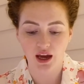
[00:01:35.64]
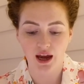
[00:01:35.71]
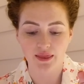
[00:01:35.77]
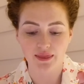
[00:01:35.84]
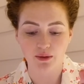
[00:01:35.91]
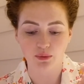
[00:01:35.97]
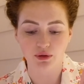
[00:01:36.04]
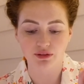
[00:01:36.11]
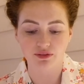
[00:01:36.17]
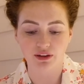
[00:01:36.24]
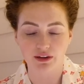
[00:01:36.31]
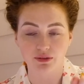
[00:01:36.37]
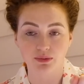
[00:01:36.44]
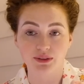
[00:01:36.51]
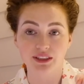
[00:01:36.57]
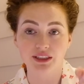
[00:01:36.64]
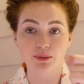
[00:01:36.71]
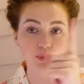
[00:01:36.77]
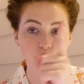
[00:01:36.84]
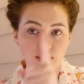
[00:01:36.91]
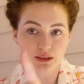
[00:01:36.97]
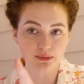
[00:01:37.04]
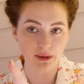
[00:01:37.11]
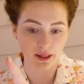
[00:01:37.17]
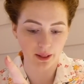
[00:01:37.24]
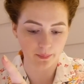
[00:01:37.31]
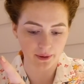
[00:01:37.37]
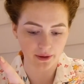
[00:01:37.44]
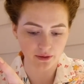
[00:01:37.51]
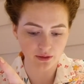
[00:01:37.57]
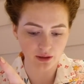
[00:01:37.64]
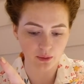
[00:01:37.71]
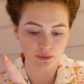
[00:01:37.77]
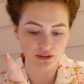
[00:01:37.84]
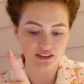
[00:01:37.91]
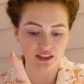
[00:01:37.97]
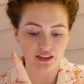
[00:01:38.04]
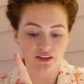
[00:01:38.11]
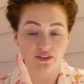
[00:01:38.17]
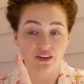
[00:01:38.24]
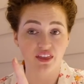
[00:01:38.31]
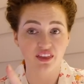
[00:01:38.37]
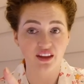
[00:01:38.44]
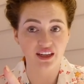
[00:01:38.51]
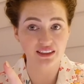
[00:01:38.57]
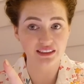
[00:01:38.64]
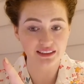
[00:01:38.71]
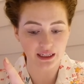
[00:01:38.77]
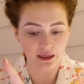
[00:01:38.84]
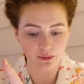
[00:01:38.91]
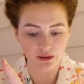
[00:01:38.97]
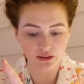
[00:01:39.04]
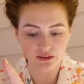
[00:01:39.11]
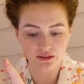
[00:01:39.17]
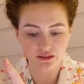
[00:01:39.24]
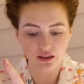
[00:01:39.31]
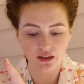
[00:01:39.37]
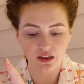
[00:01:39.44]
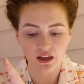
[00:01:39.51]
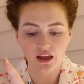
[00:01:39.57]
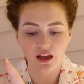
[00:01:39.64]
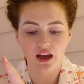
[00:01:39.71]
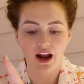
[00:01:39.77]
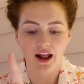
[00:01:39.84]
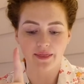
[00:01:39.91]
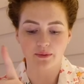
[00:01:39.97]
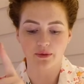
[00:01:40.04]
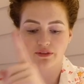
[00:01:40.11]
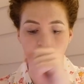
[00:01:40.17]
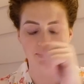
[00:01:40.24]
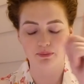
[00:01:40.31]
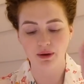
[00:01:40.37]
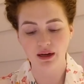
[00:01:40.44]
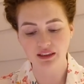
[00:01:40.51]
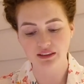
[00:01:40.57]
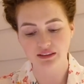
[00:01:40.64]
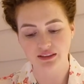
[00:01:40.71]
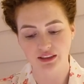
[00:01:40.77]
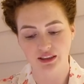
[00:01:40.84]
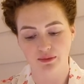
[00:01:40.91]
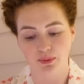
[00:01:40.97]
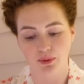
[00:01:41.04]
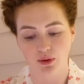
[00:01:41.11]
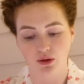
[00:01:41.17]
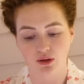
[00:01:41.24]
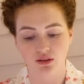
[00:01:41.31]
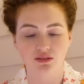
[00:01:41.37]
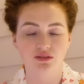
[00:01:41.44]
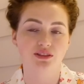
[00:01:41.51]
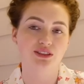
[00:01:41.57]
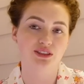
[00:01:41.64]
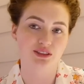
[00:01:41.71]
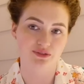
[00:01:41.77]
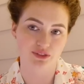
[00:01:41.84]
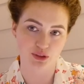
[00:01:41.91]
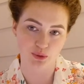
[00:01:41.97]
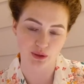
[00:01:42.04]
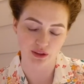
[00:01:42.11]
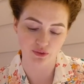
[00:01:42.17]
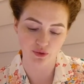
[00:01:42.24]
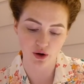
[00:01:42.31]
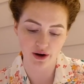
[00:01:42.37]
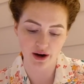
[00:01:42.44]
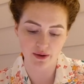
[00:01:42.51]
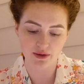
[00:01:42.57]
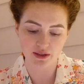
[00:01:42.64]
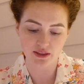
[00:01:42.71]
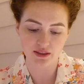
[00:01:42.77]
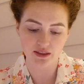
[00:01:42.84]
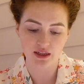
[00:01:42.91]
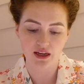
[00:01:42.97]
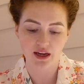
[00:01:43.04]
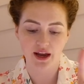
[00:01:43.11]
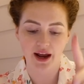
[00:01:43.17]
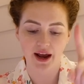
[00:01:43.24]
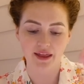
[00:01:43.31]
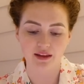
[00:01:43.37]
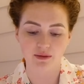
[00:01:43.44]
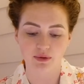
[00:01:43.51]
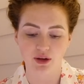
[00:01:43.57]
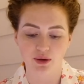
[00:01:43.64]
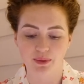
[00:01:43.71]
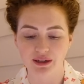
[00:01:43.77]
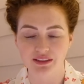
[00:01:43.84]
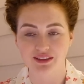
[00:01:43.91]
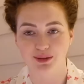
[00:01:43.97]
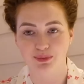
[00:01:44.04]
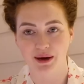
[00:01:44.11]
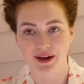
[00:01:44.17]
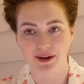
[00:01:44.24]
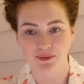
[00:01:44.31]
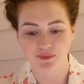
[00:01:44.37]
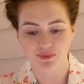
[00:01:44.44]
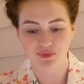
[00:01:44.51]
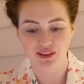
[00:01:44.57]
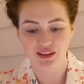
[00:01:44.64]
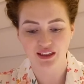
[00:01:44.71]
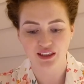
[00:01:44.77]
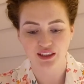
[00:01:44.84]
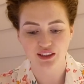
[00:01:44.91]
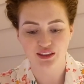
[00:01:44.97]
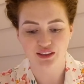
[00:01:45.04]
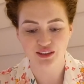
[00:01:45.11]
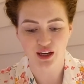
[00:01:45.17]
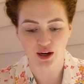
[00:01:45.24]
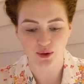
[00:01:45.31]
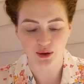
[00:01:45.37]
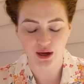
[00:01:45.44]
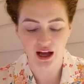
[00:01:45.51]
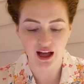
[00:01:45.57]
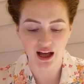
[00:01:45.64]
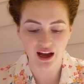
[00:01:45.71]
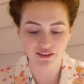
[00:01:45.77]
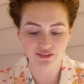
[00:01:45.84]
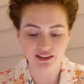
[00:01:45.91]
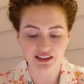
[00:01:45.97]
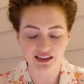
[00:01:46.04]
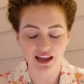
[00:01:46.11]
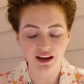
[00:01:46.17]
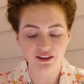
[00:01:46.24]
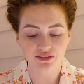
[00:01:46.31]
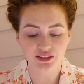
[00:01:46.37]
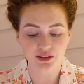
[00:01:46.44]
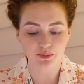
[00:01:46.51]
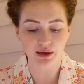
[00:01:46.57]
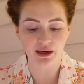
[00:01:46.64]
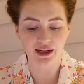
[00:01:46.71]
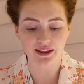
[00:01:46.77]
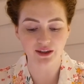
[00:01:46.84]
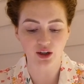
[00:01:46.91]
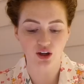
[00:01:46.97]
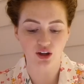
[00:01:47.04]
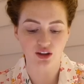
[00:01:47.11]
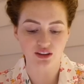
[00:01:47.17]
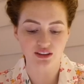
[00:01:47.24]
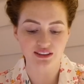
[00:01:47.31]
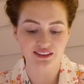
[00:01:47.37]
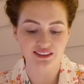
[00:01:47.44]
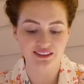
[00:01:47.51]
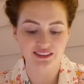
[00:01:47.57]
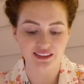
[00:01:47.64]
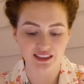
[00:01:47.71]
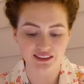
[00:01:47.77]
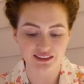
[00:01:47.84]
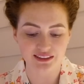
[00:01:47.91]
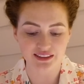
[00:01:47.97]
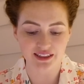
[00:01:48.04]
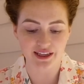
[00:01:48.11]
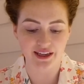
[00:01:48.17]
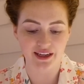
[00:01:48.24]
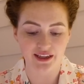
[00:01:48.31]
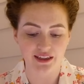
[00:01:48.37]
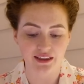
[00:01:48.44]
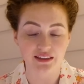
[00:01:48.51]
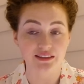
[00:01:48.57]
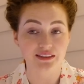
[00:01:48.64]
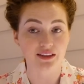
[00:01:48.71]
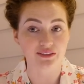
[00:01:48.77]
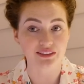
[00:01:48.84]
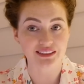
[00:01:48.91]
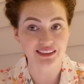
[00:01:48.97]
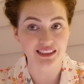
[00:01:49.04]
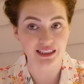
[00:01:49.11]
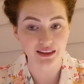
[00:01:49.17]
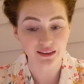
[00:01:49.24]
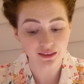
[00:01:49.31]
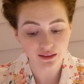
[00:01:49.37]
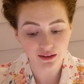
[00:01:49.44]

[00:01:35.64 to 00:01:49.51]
and then we fly from Singapore to Melbourne, and we stay there for 30 hours, and then we fly back to Singapore for 24 hours, and then we go back to Dubai. So I've left Dubai on Saturday the 17th,